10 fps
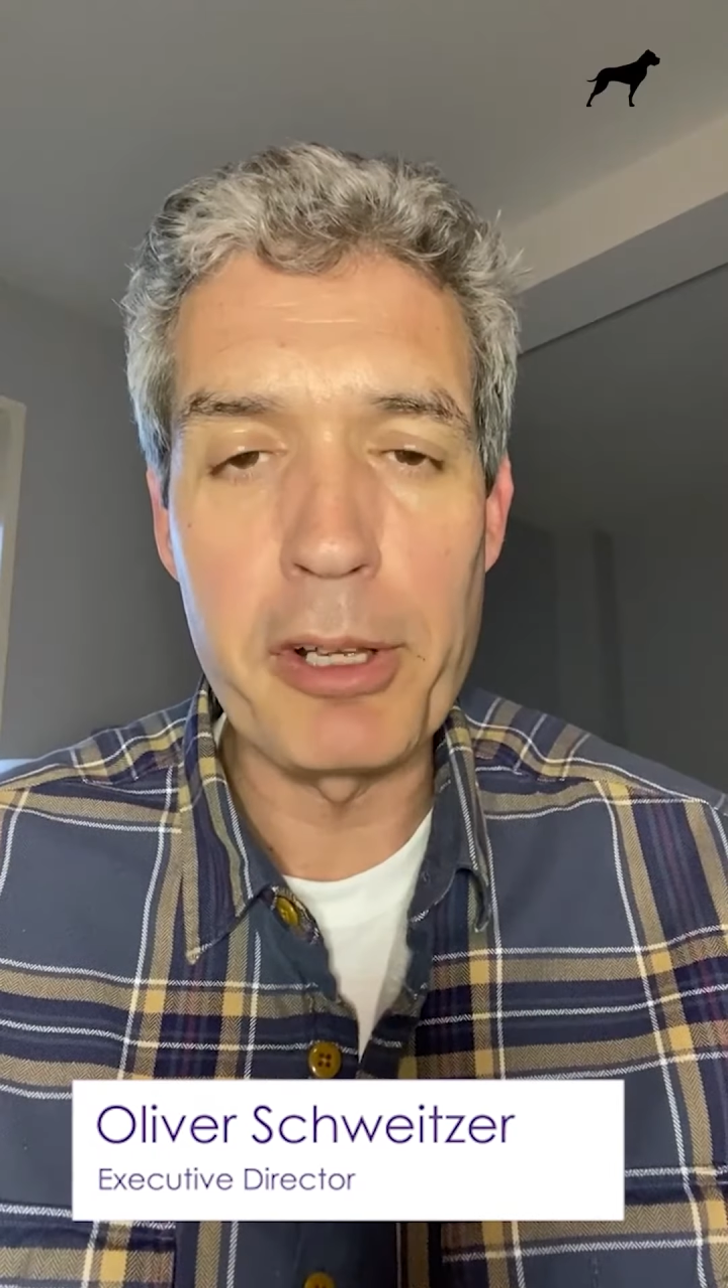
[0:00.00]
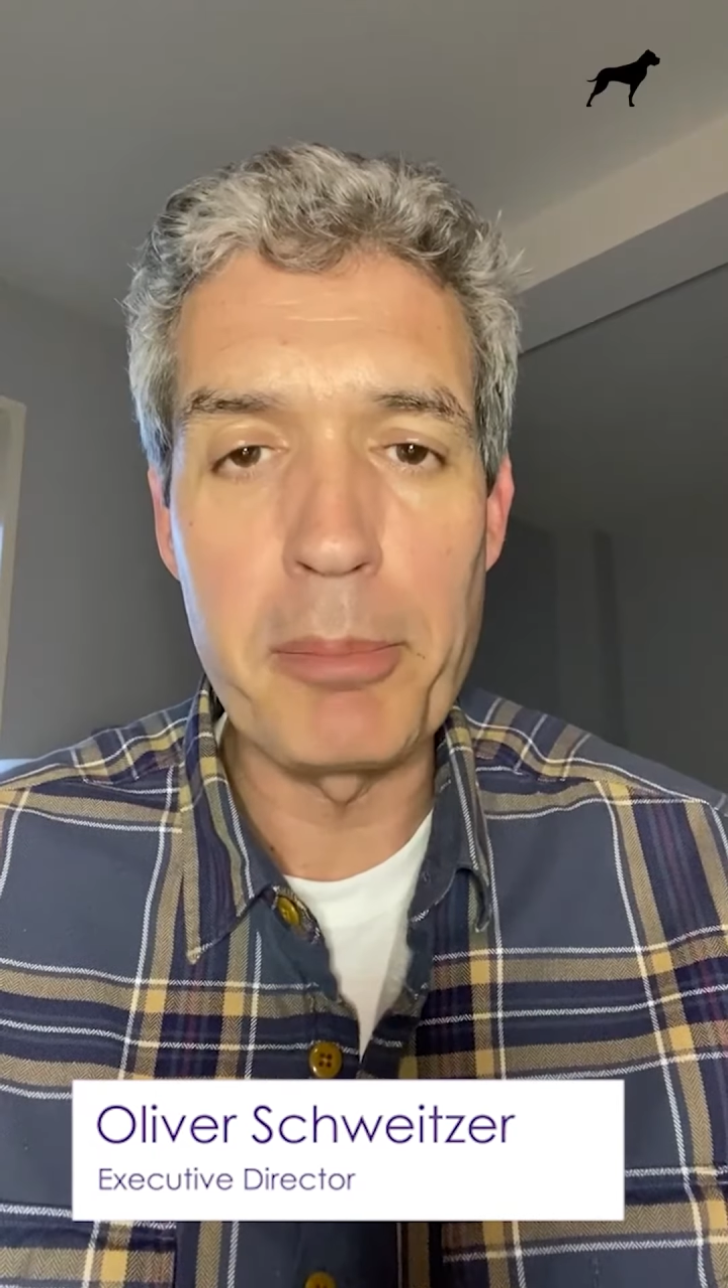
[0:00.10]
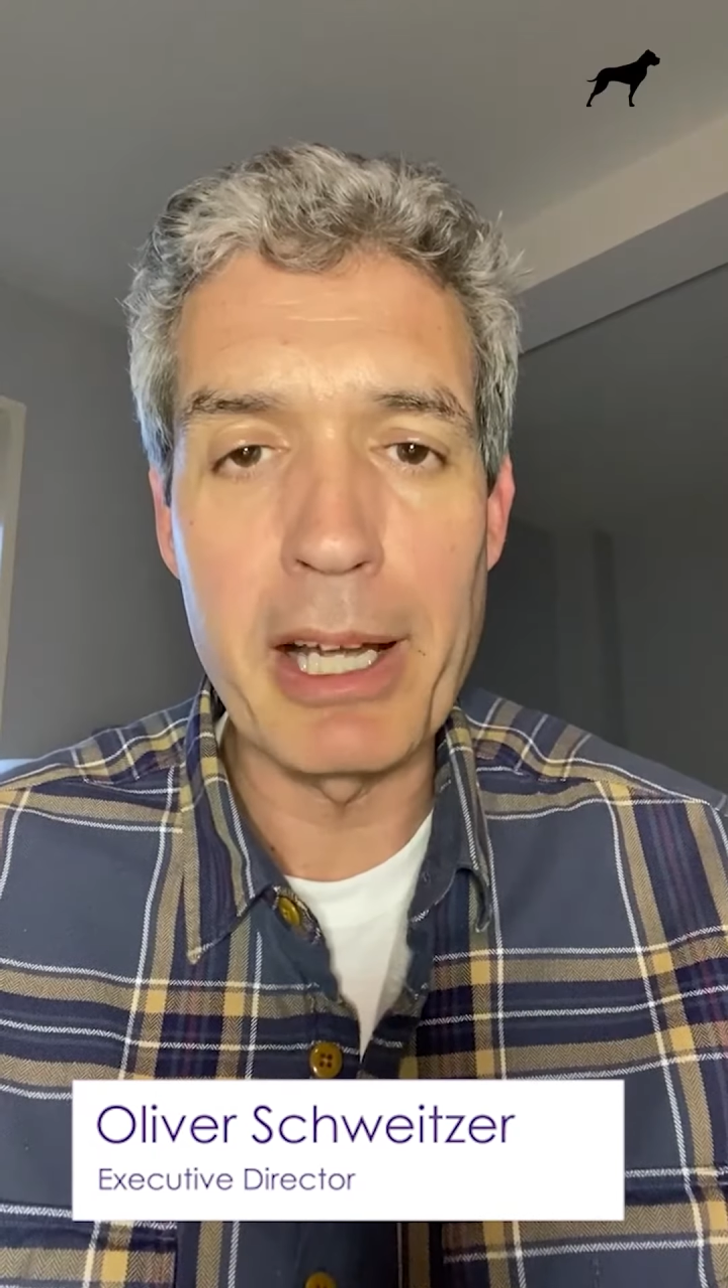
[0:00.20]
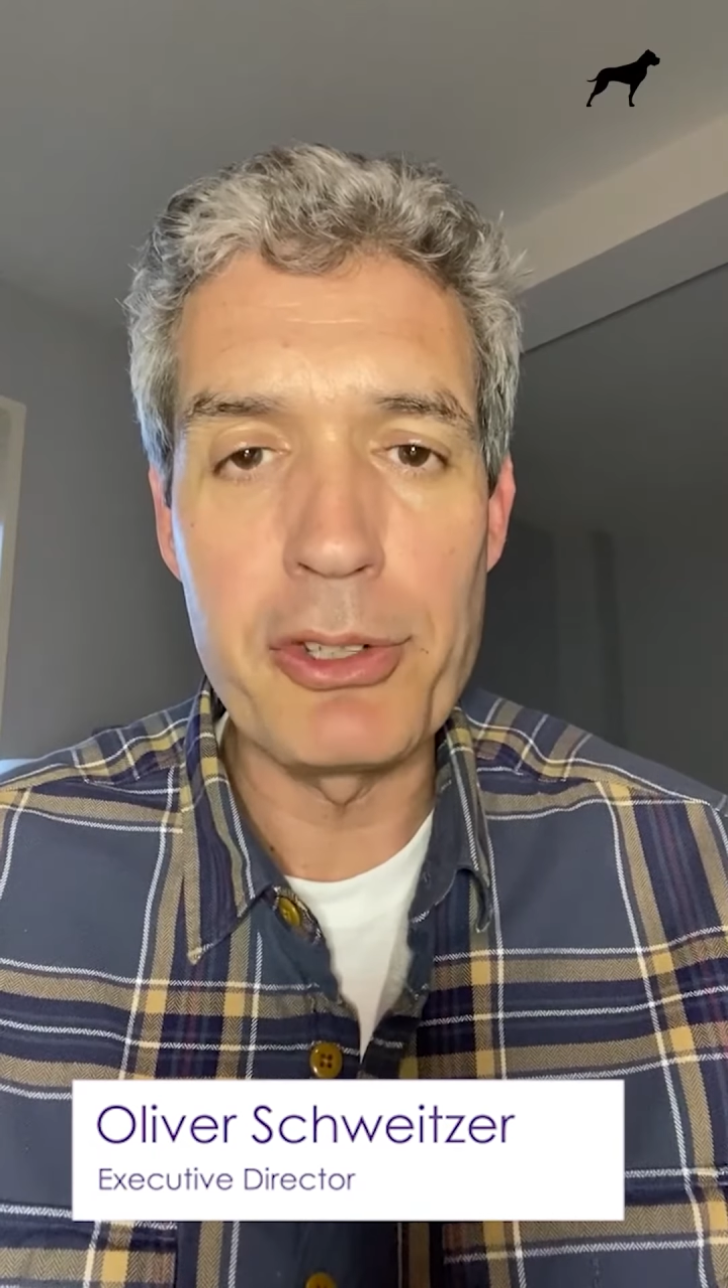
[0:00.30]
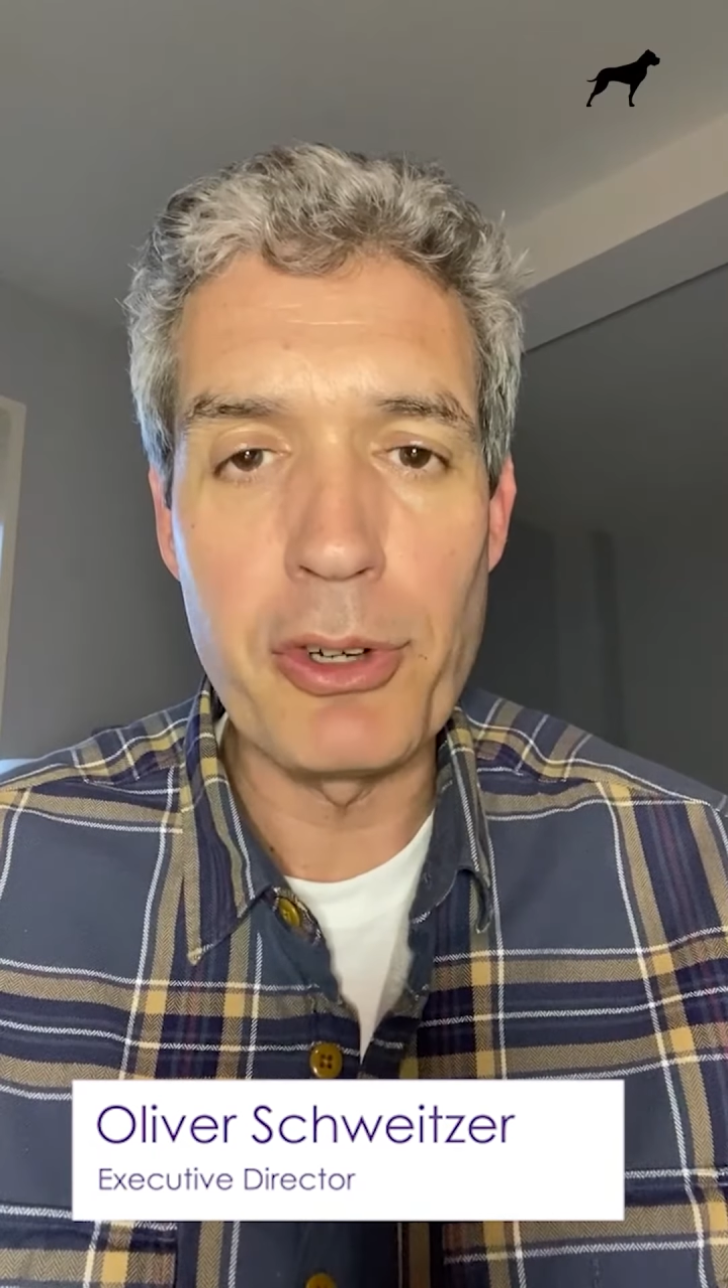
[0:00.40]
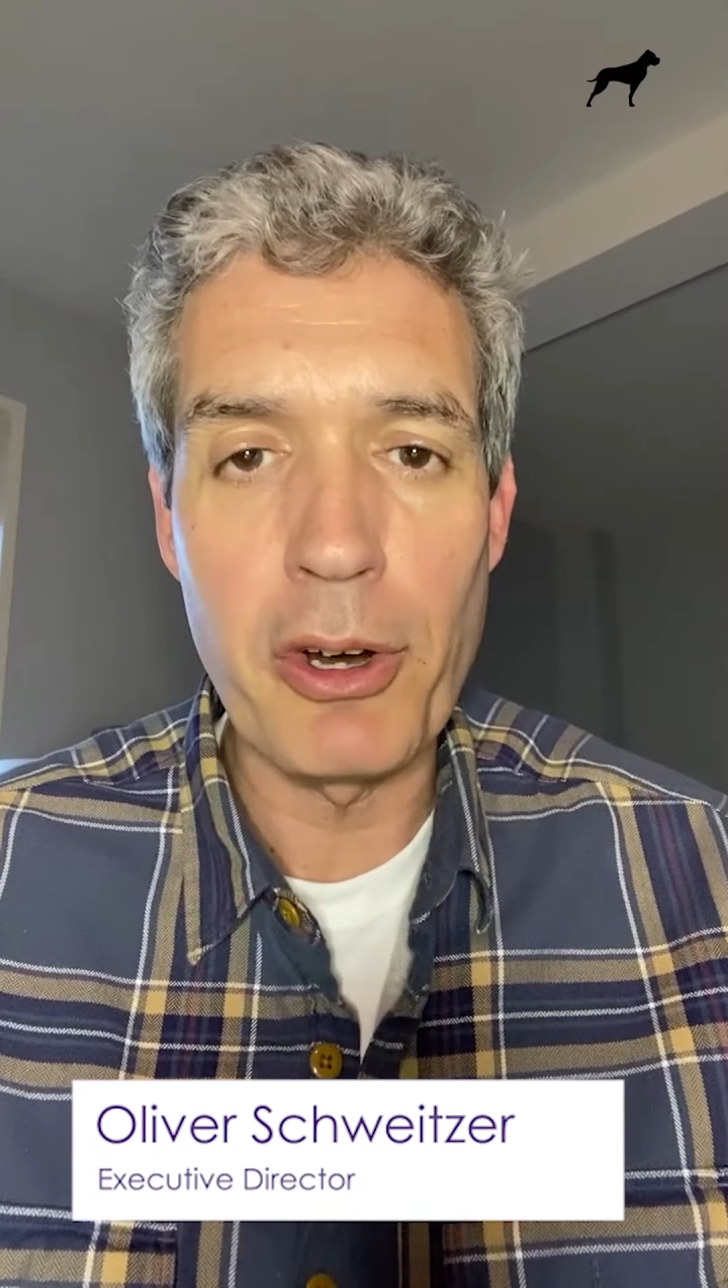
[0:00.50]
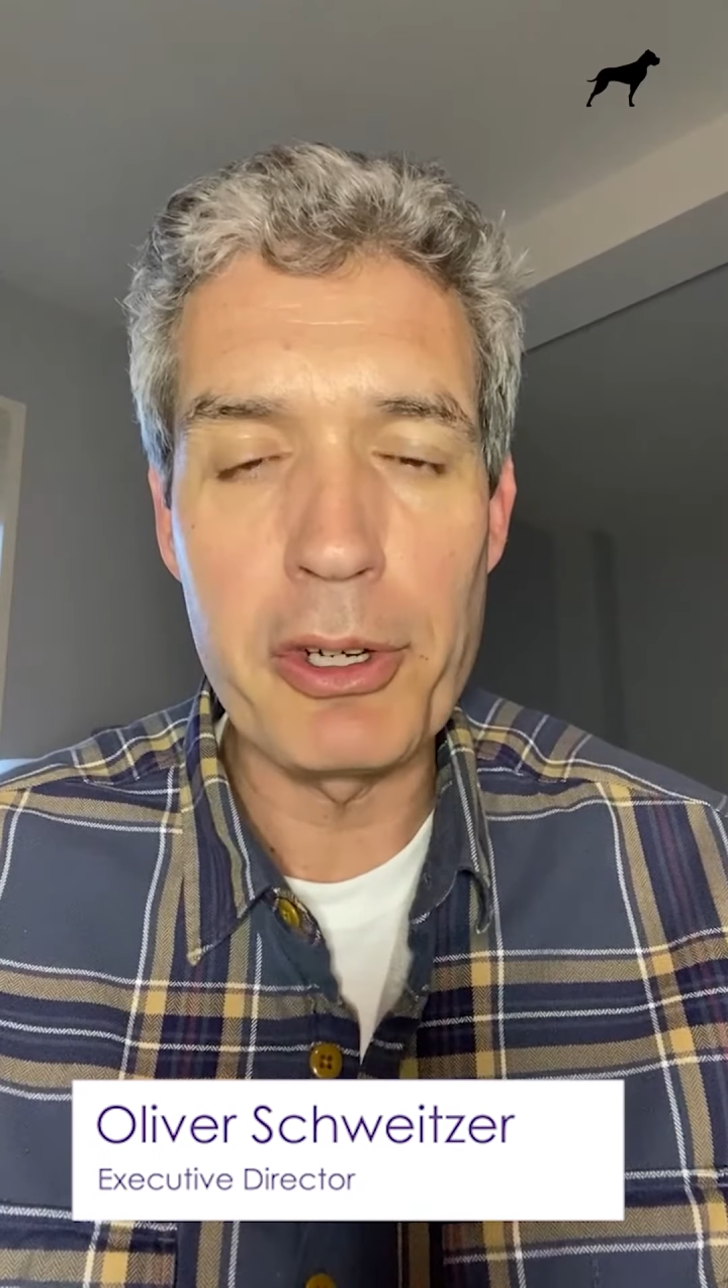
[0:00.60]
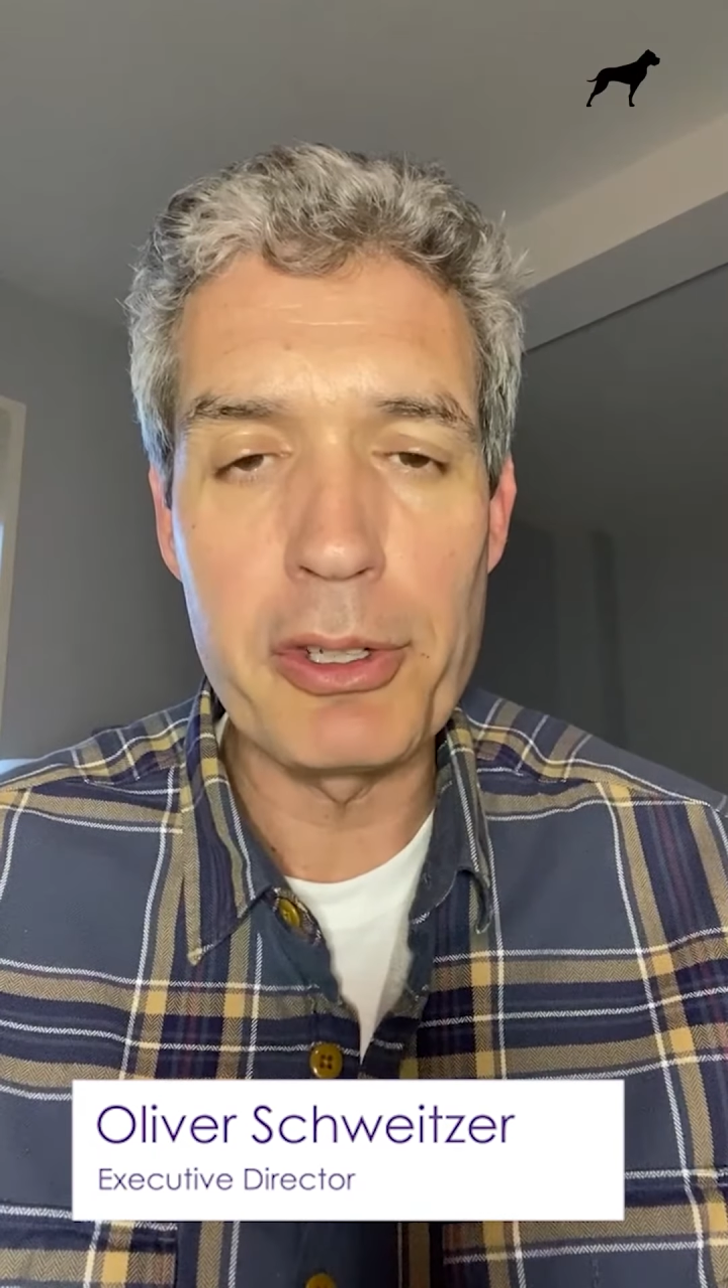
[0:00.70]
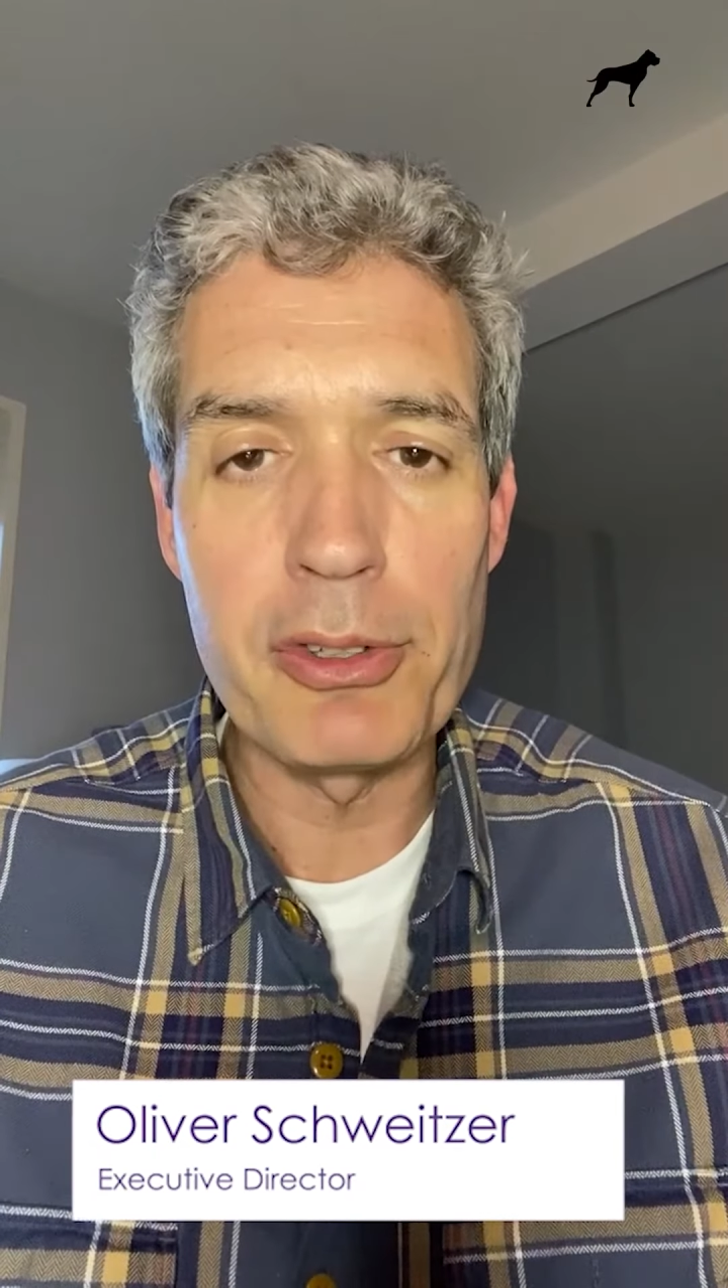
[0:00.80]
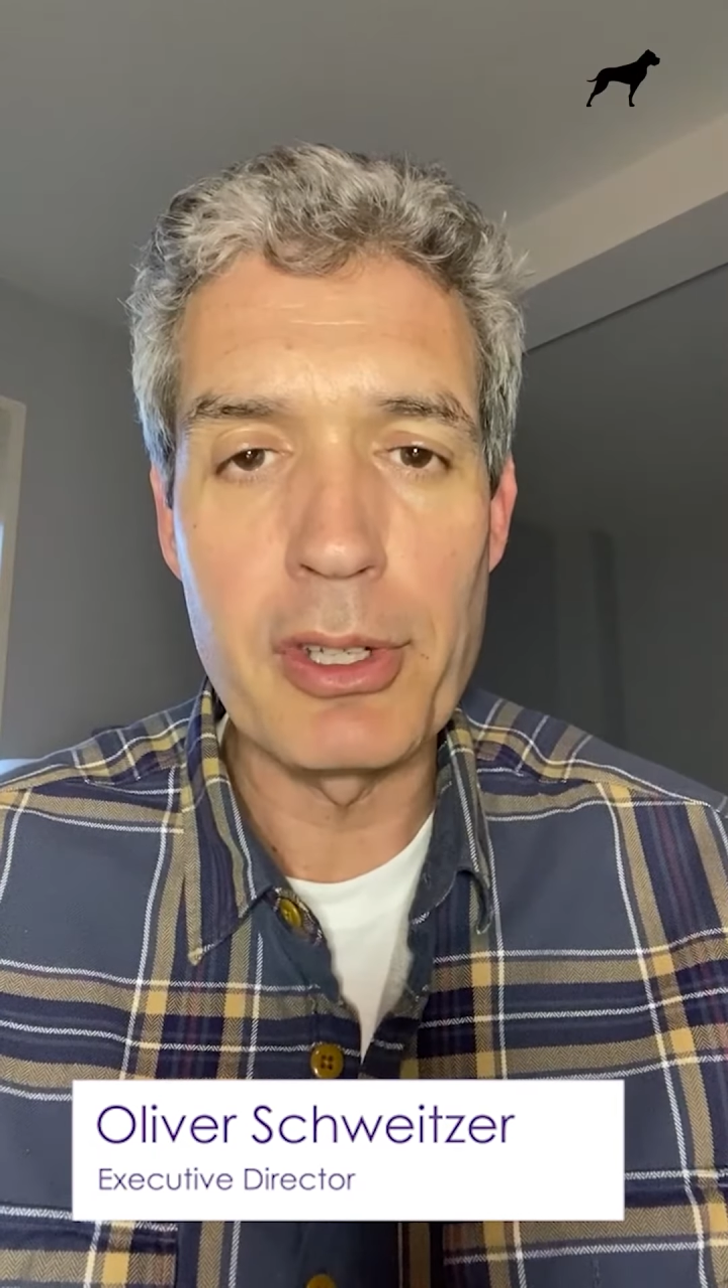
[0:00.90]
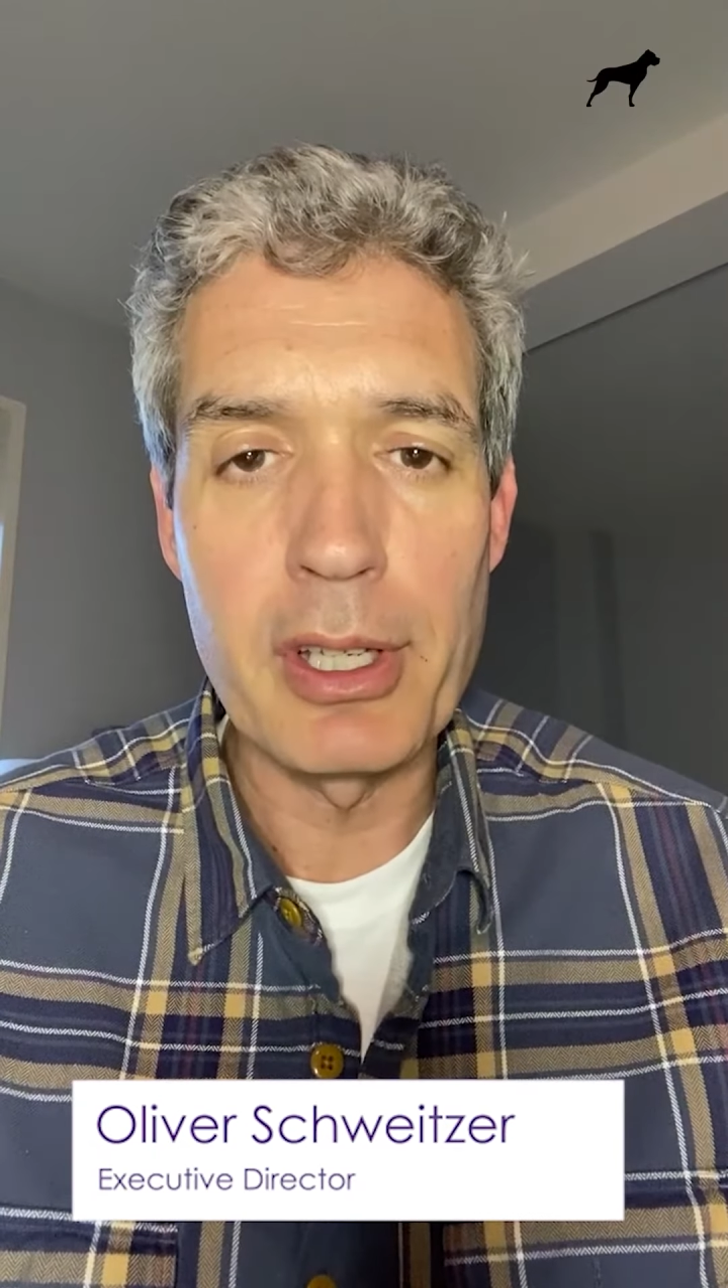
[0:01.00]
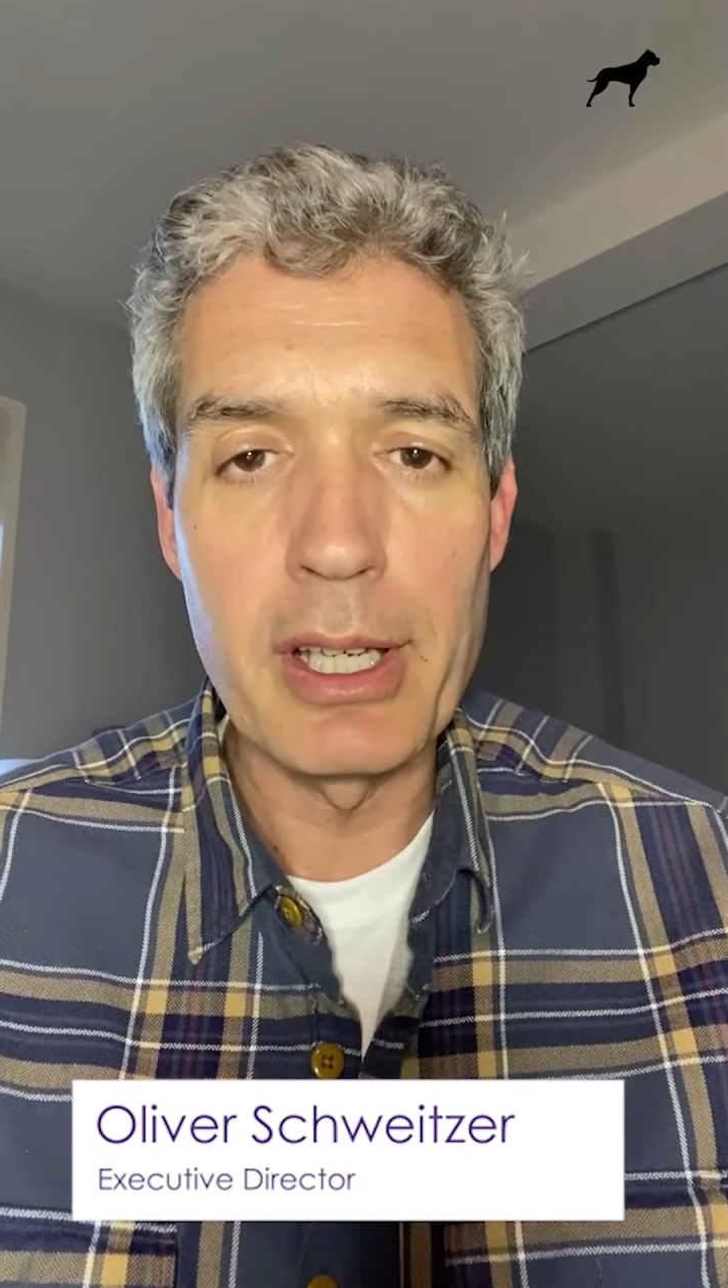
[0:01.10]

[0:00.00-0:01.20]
my daughters